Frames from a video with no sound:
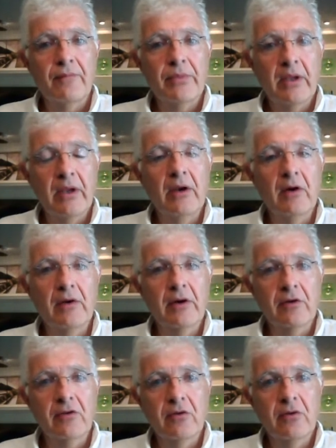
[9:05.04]
in order
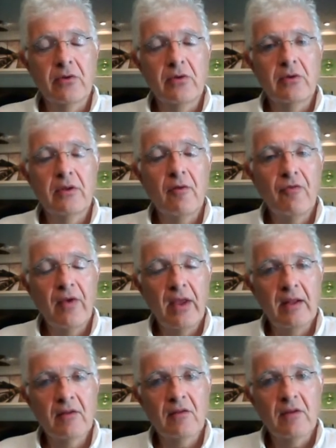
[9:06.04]
to
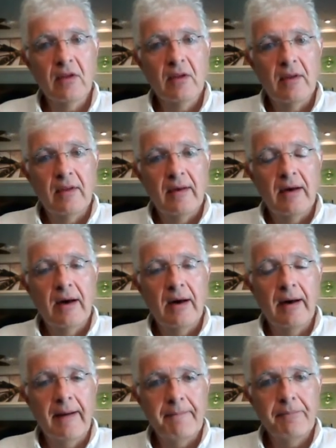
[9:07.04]
defeat
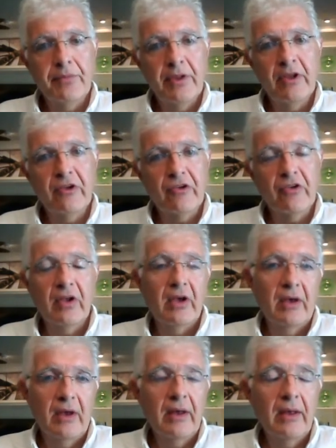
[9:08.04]
this
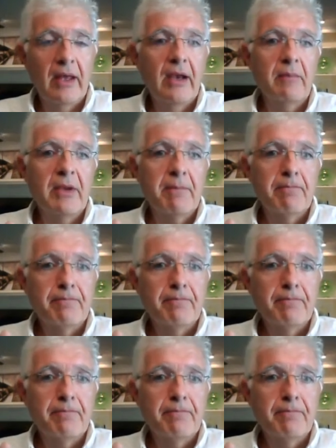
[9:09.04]
enemy.